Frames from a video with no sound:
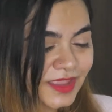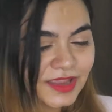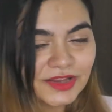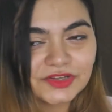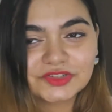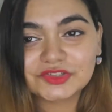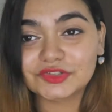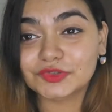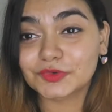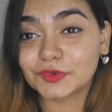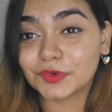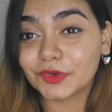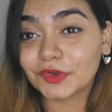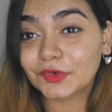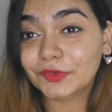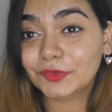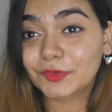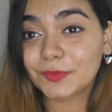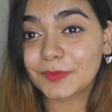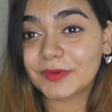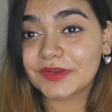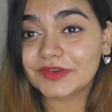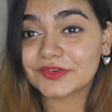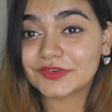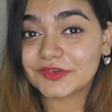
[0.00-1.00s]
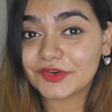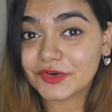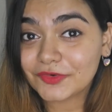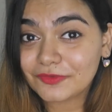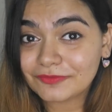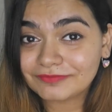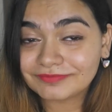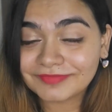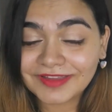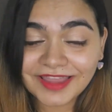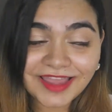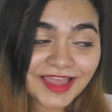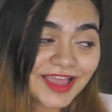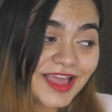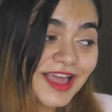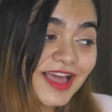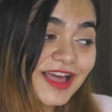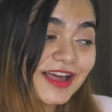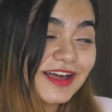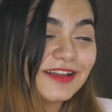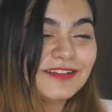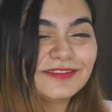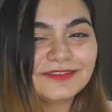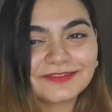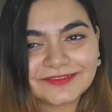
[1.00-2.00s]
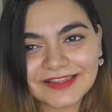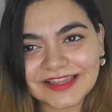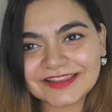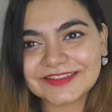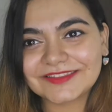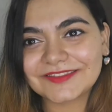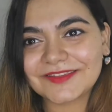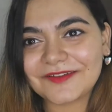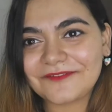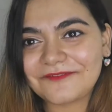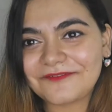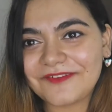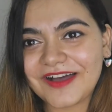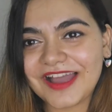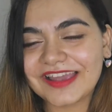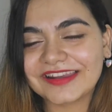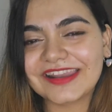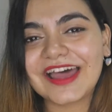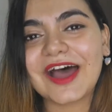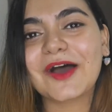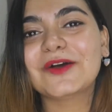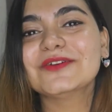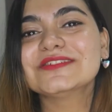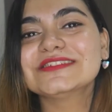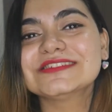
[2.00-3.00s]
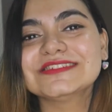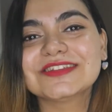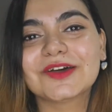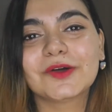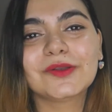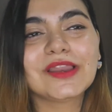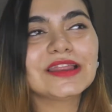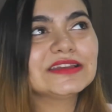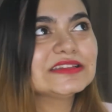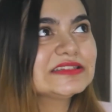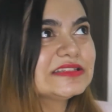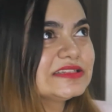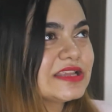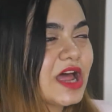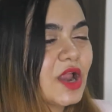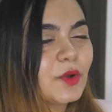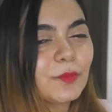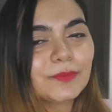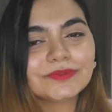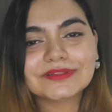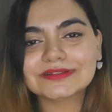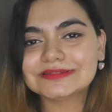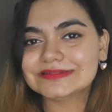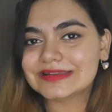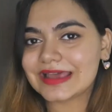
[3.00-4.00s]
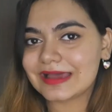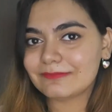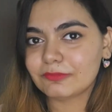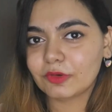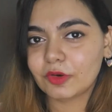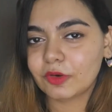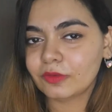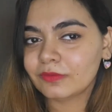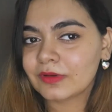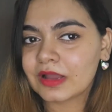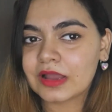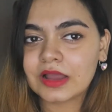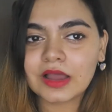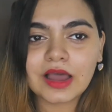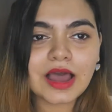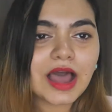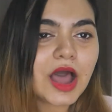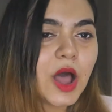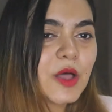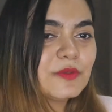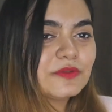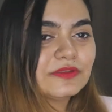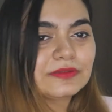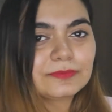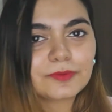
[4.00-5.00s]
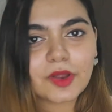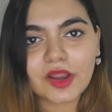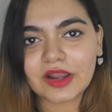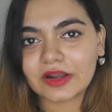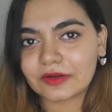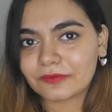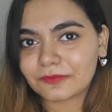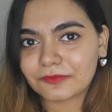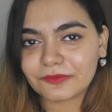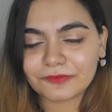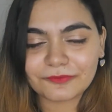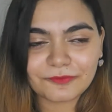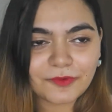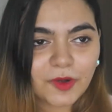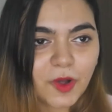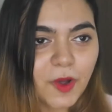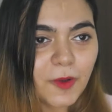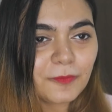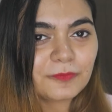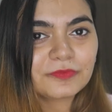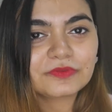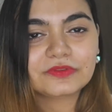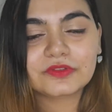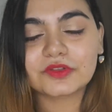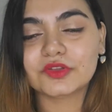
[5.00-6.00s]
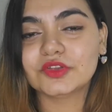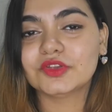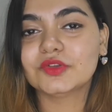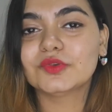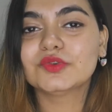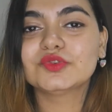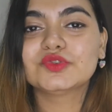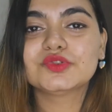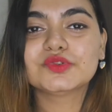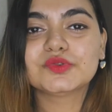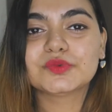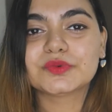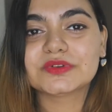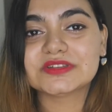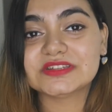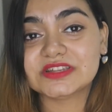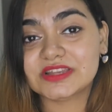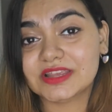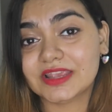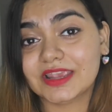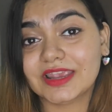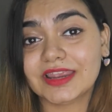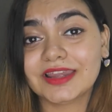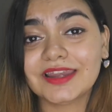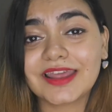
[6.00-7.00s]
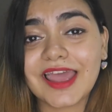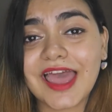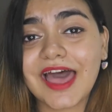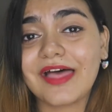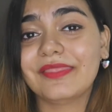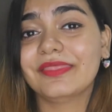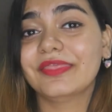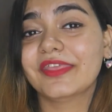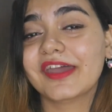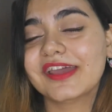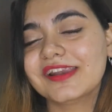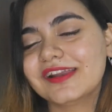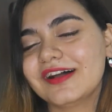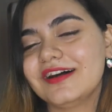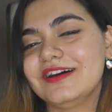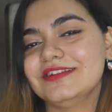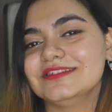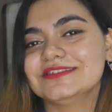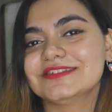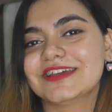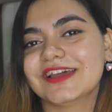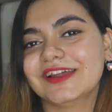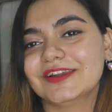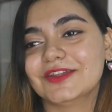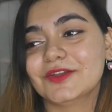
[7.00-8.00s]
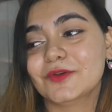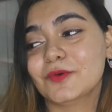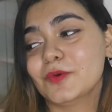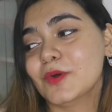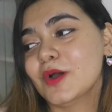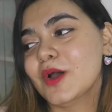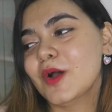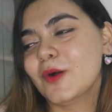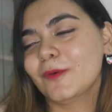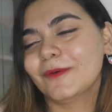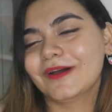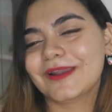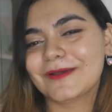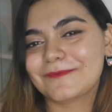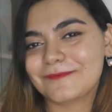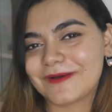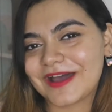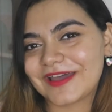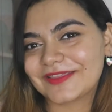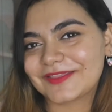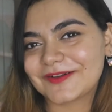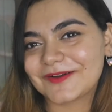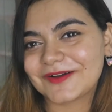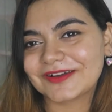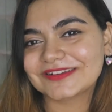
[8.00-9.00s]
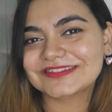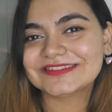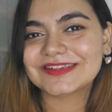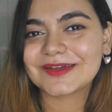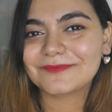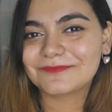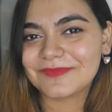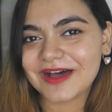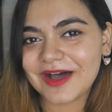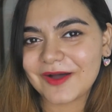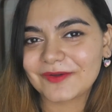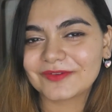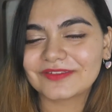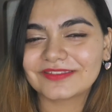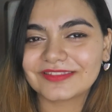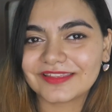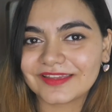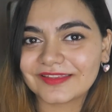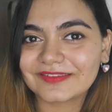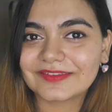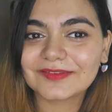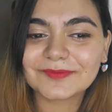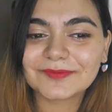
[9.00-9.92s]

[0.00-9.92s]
Too good to be true? Let's find out. So let's start with the demo, how this product performs, the usual routine, and then I'll tell you what are my thoughts about this